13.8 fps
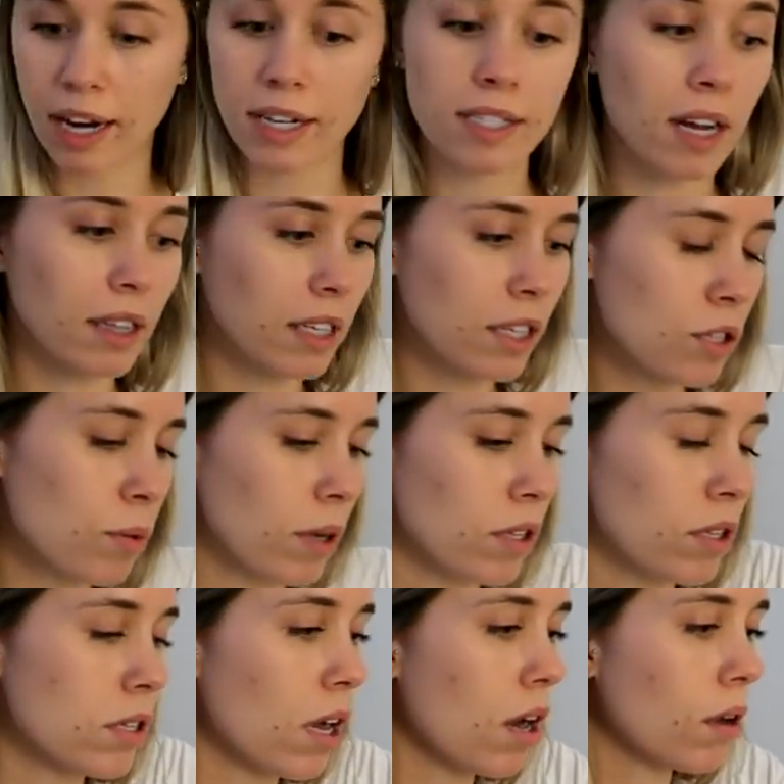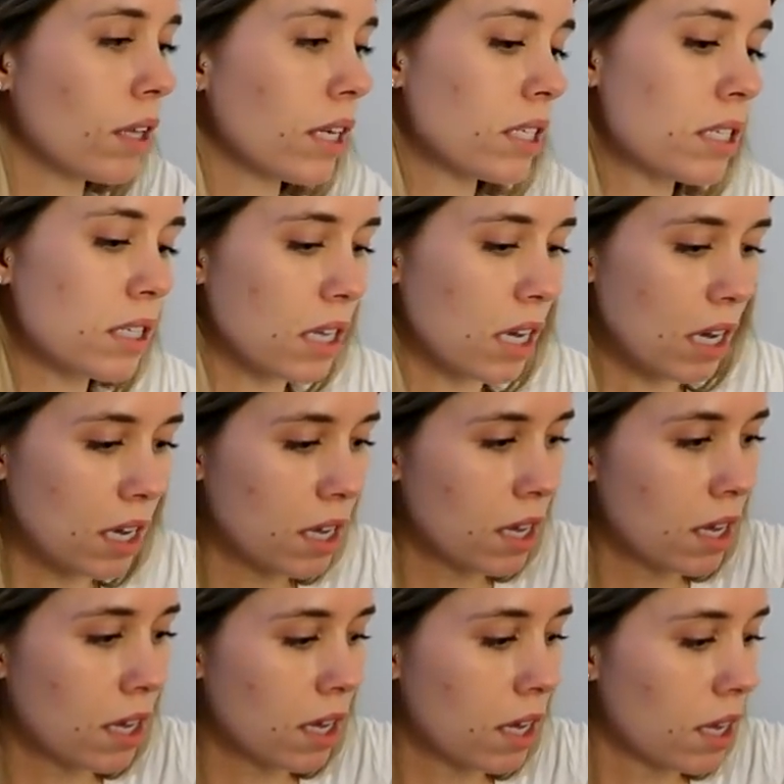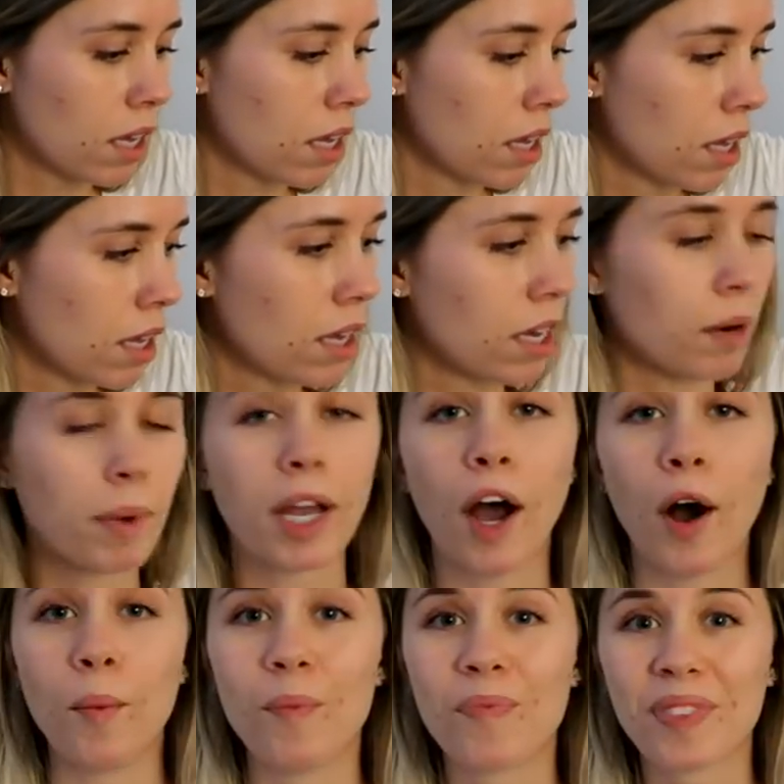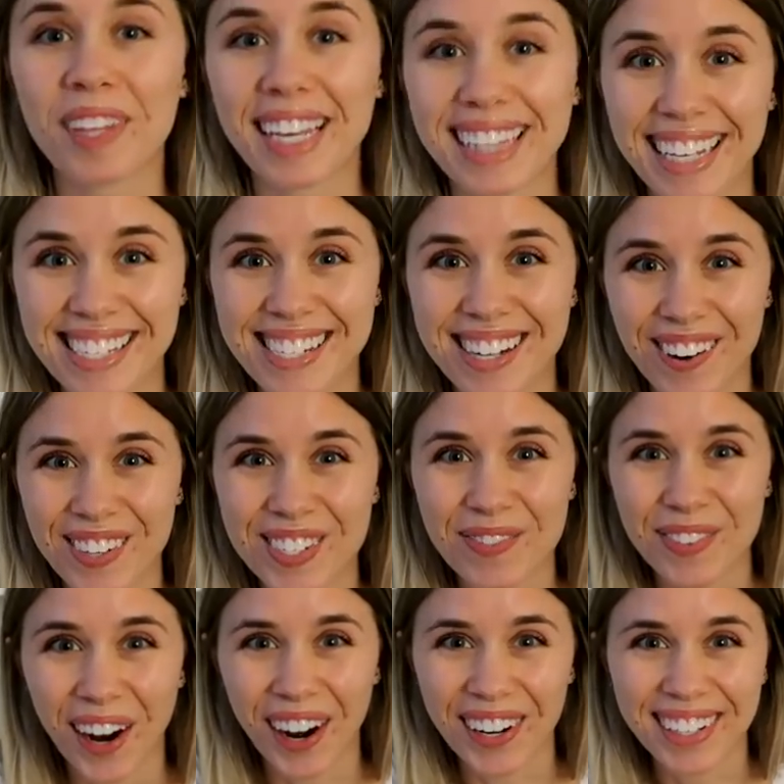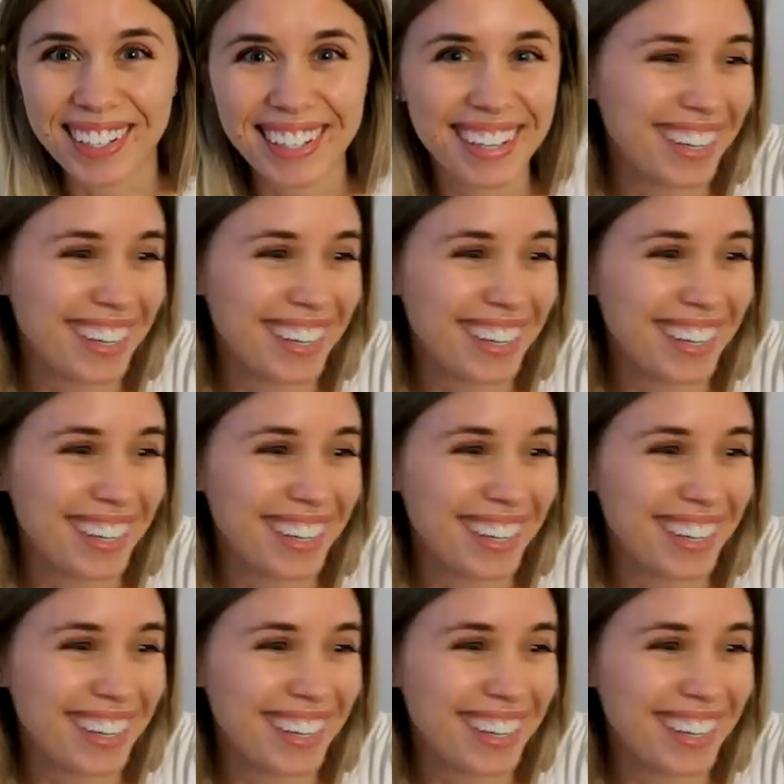that is not this one. So let's see. Here we go. Let's start with some yarn.